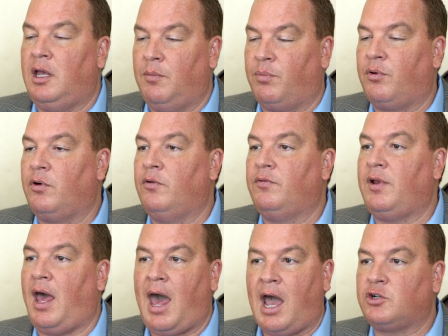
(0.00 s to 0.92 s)

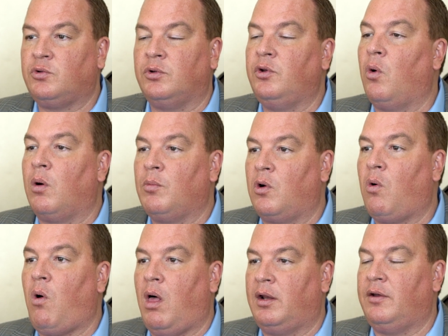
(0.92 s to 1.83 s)
improved actual normal
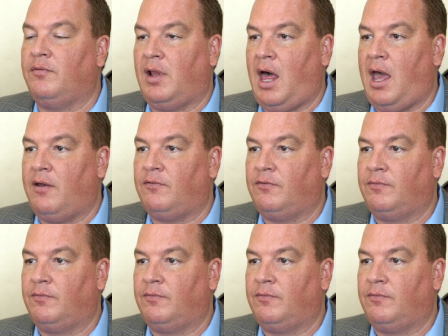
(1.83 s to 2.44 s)
quality of life.